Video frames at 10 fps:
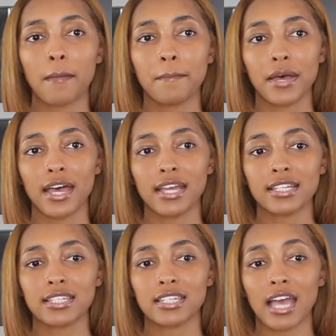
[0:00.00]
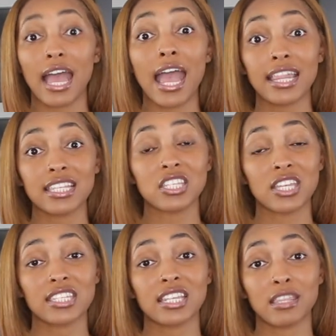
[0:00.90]
But I highly
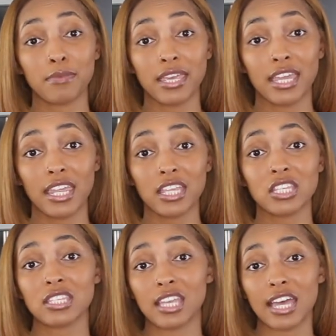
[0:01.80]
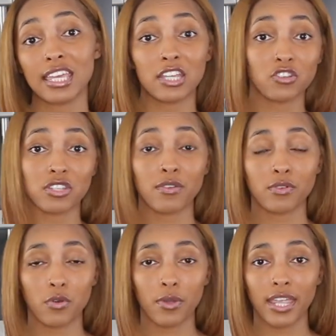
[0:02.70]
suggest it in the beginning, just to kind of get
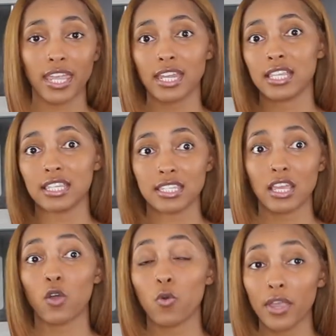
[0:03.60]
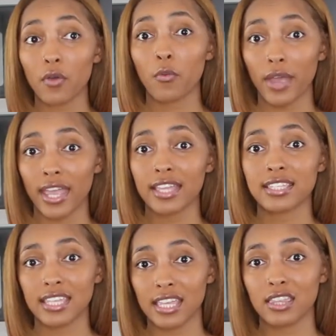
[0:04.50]
yourself going, and it's a quick way
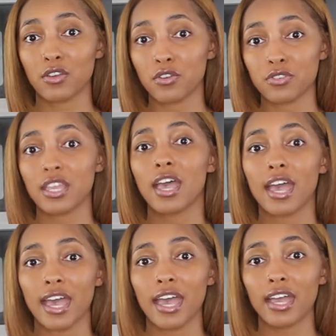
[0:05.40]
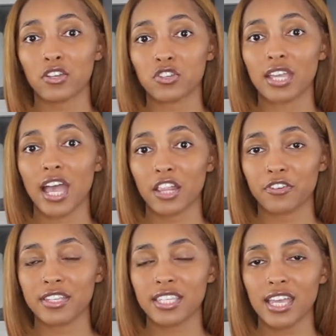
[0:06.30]
to get those extra
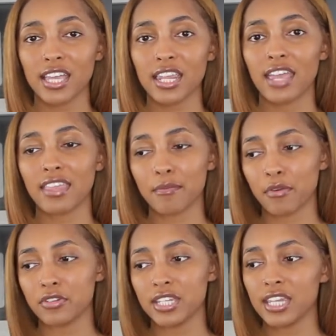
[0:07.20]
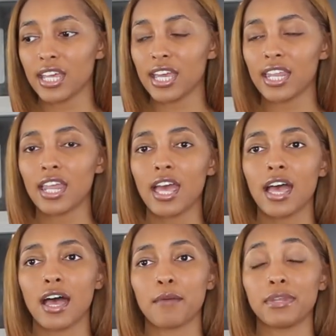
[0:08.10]
calories in and that protein in.
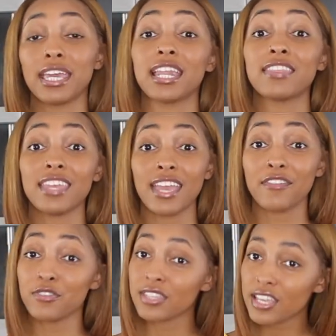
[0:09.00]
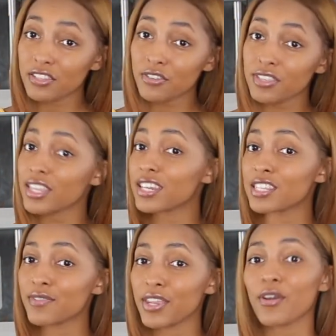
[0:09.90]
Um, but again, I think if you stay tuned to the end of
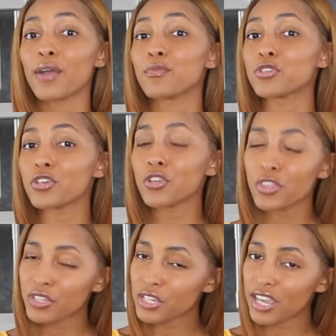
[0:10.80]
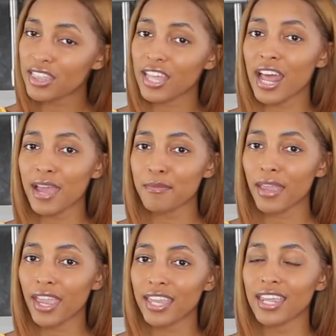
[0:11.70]
this video, I will show you the shake that I
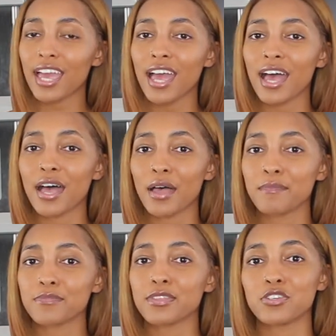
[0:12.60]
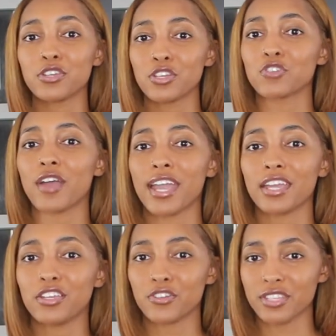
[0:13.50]
made, um, so that you can try
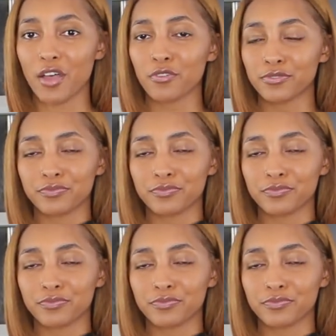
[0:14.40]
it yourself.